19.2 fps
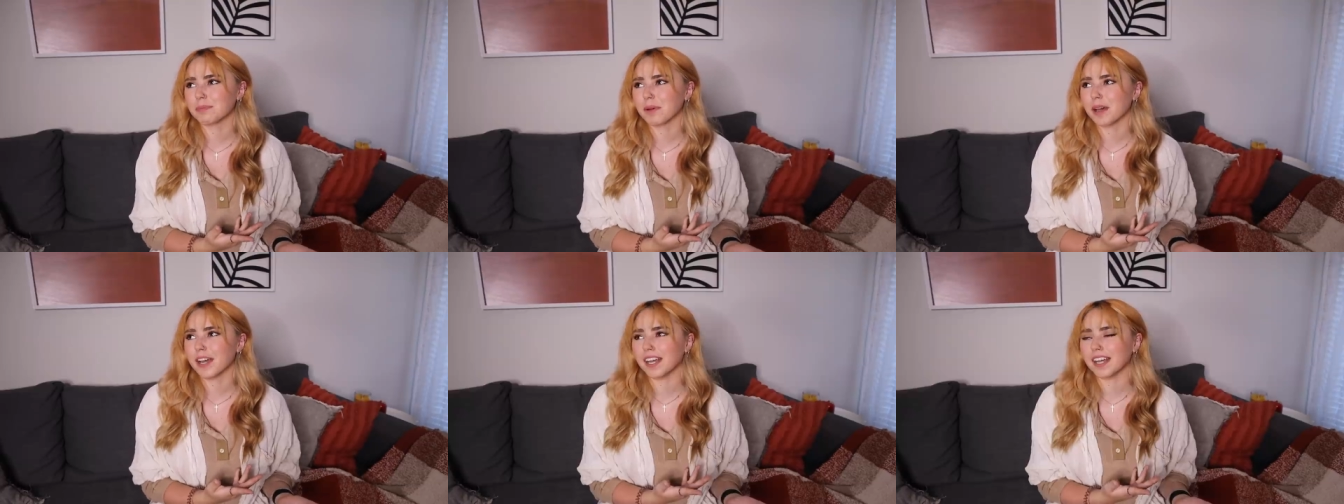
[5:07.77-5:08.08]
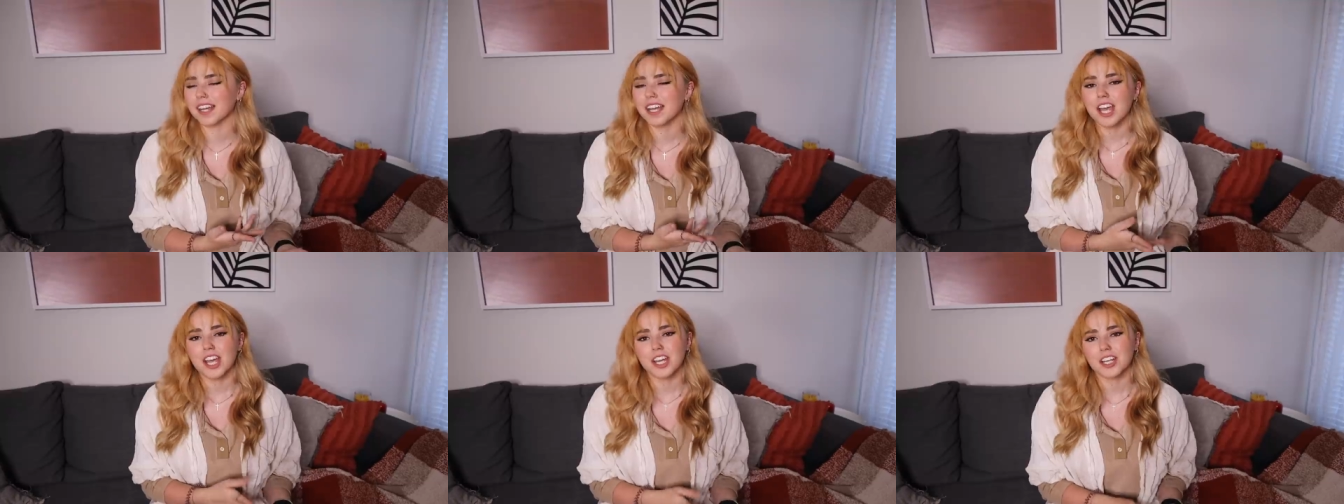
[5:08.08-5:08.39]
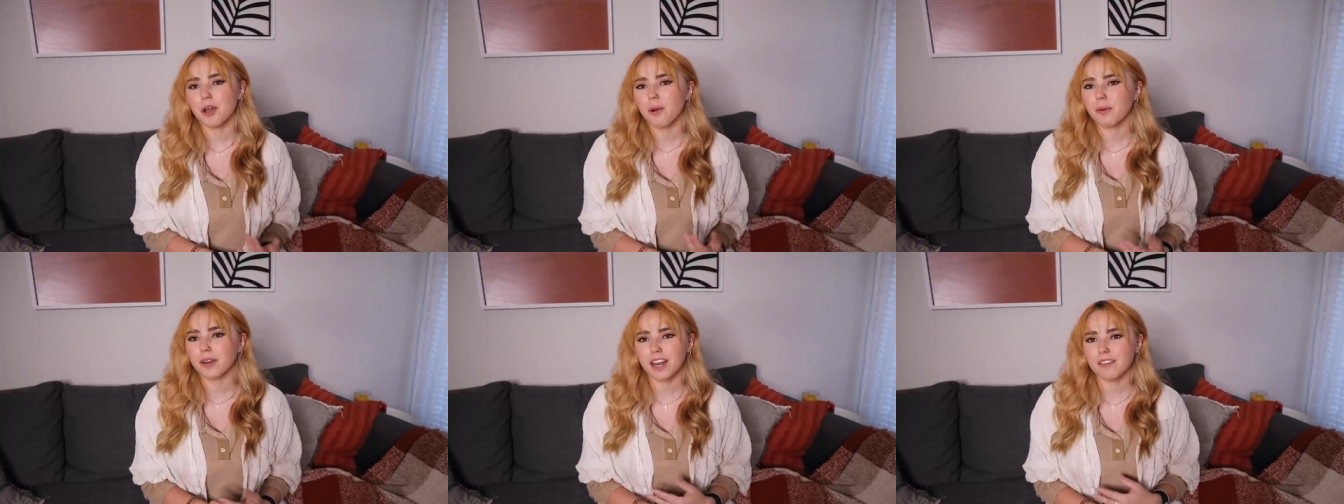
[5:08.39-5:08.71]
but
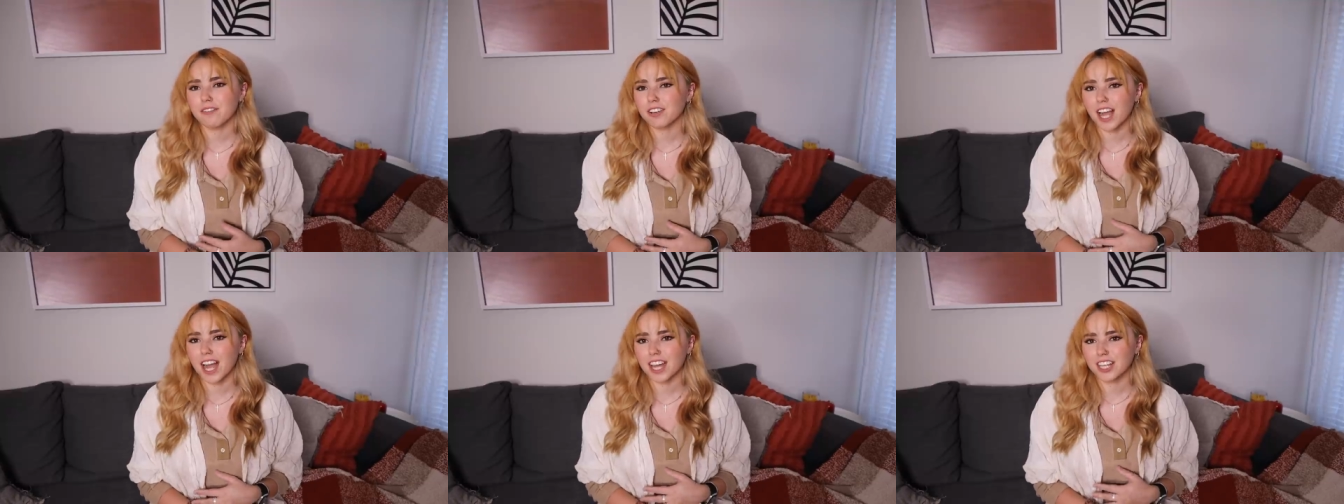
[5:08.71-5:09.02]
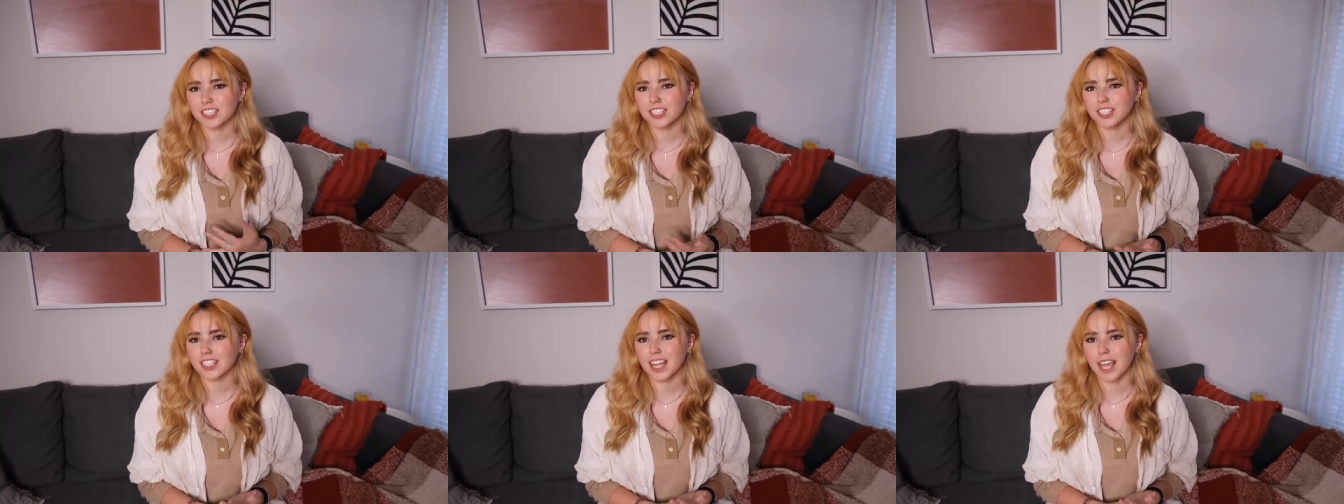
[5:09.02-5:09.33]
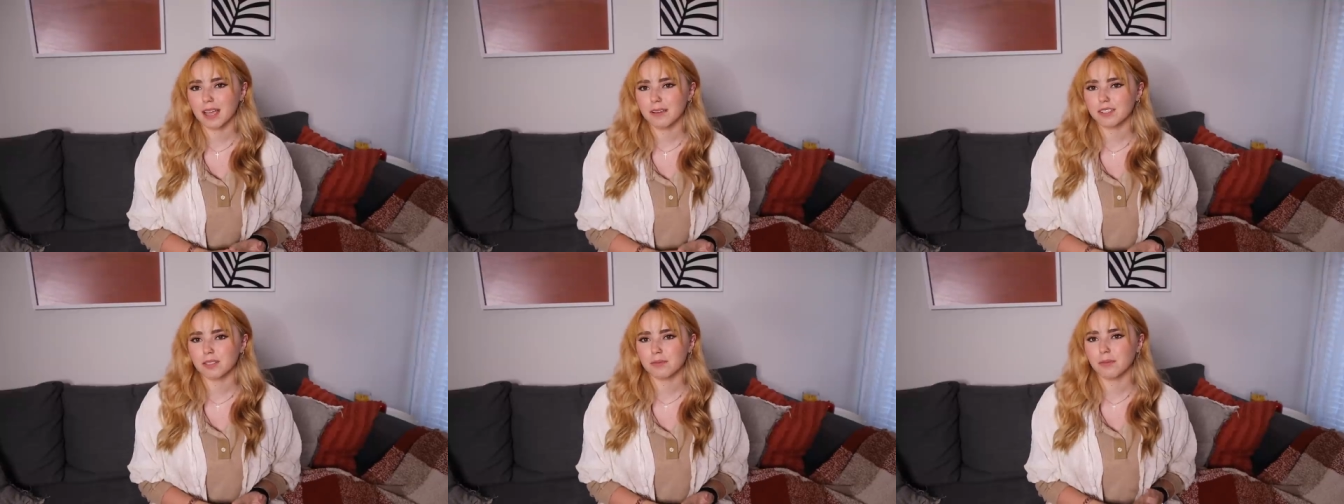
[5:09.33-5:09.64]
no one ever actually
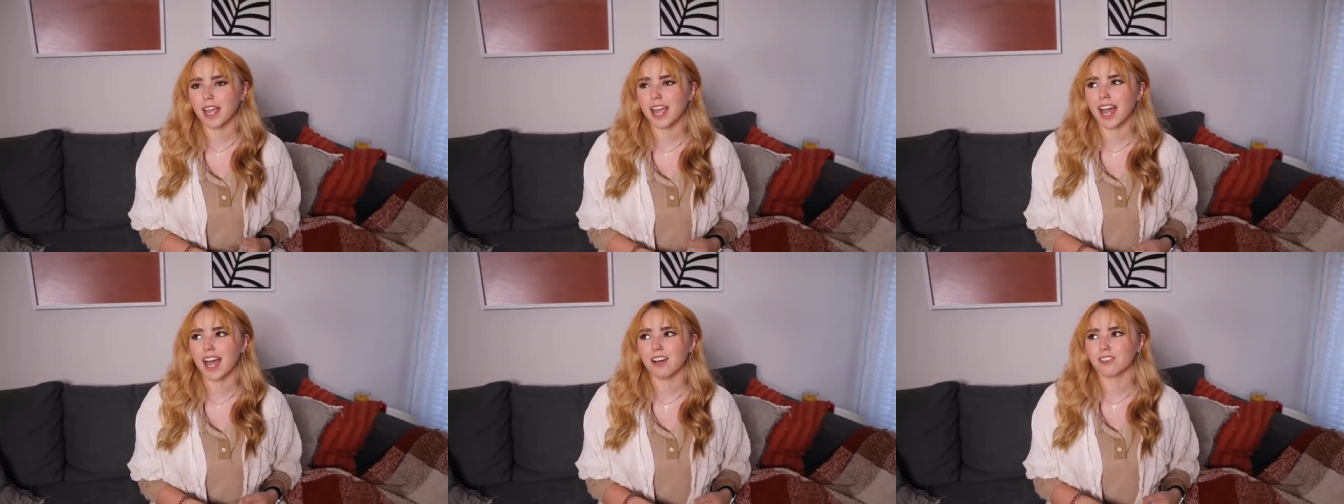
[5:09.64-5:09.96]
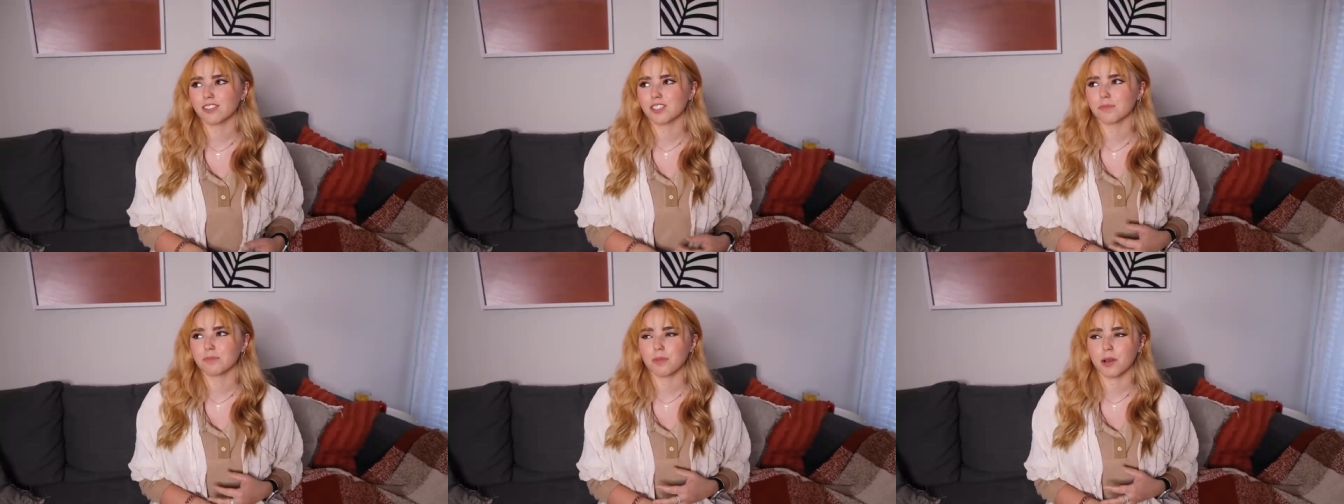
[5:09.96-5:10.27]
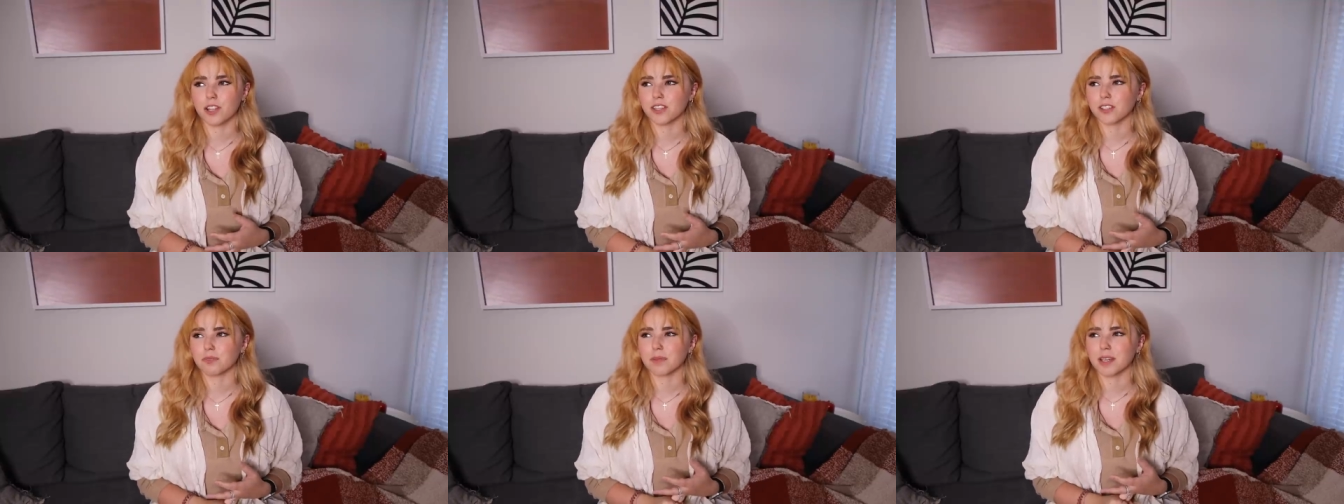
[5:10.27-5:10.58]
came to my house or
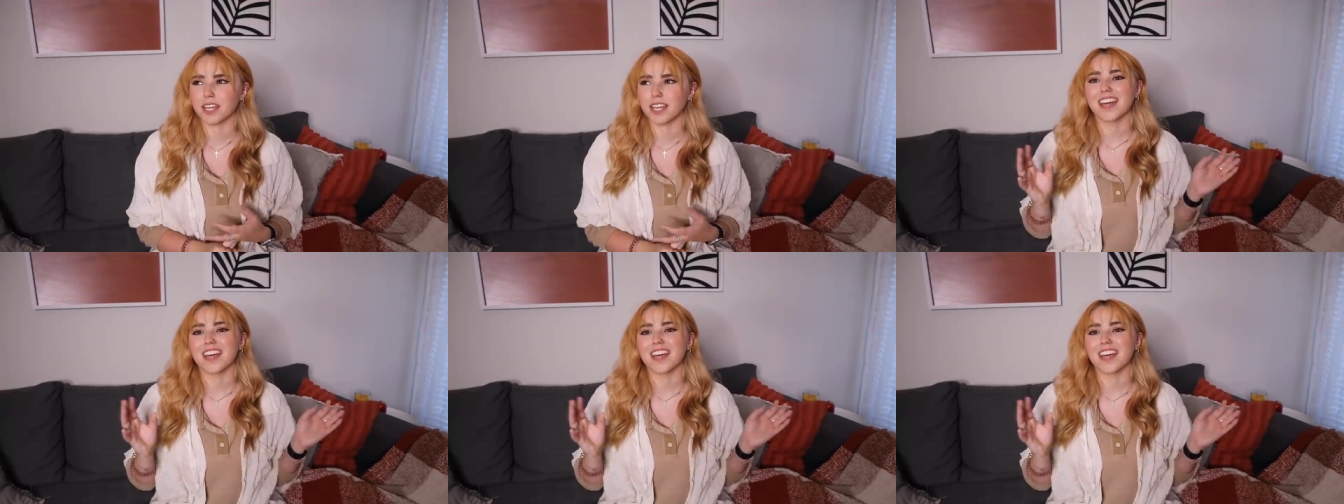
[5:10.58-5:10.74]
bothered me.